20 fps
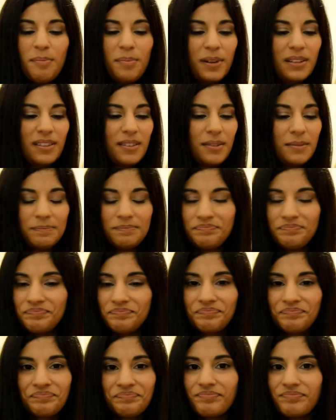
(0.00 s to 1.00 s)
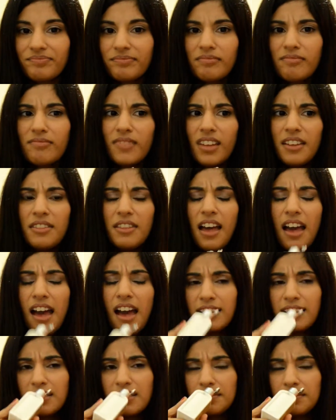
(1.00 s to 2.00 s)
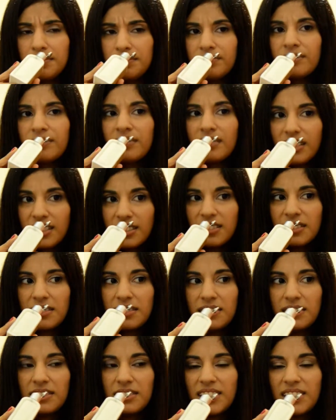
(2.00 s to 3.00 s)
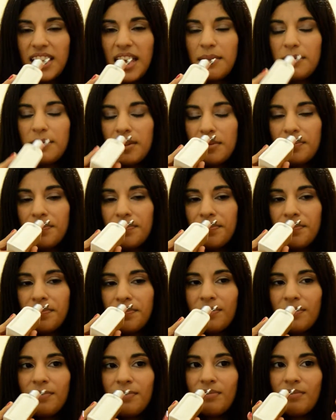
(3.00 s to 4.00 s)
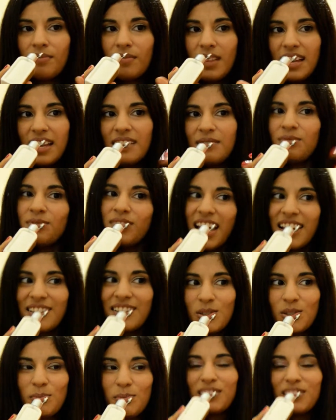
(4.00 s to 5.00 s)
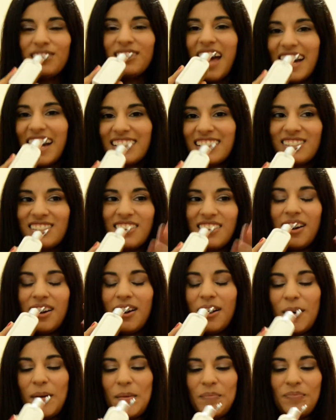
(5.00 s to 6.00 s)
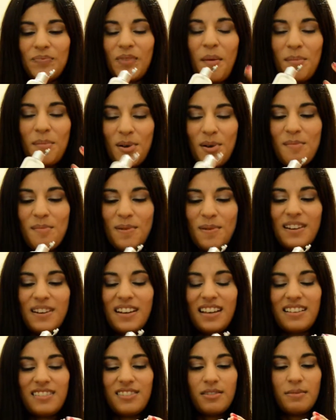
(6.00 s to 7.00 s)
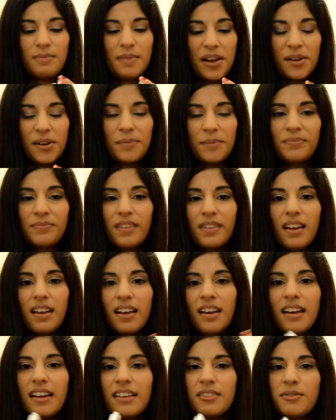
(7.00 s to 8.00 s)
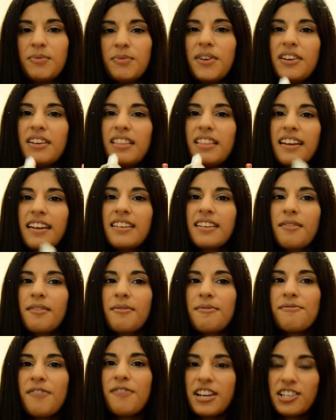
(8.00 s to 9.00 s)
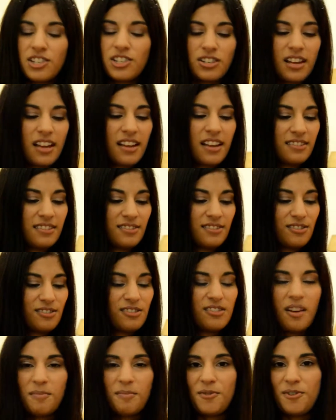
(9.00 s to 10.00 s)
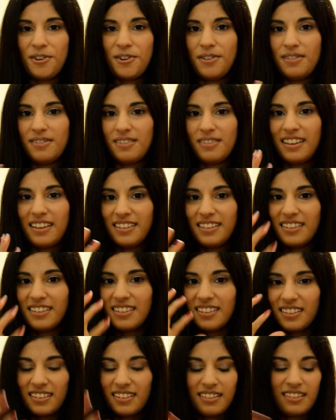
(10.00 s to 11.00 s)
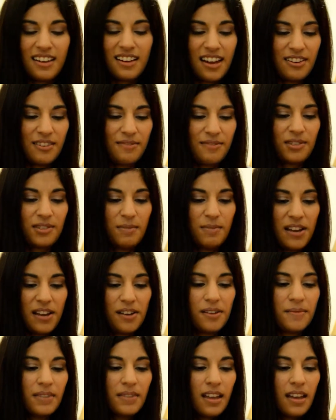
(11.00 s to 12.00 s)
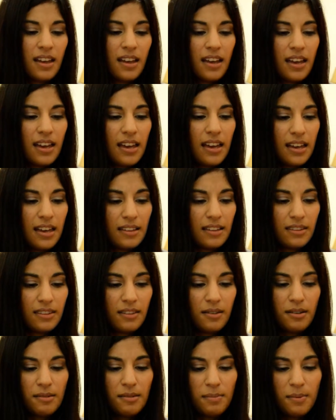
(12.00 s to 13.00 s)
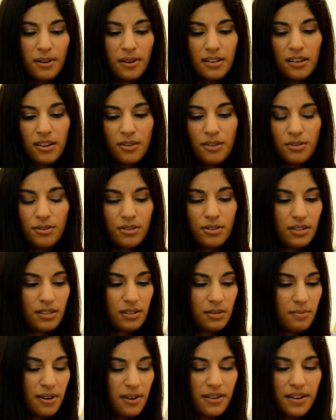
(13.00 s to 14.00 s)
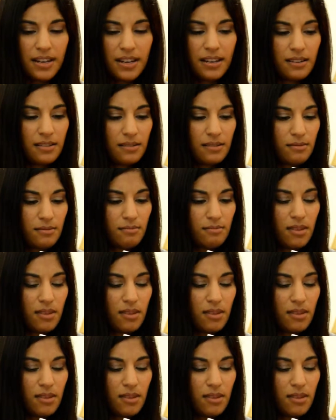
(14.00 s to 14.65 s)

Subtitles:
but it has the same intense but nice verbena smell. And it's very like fresh and summer like kind of smell. And the body lotion is very it's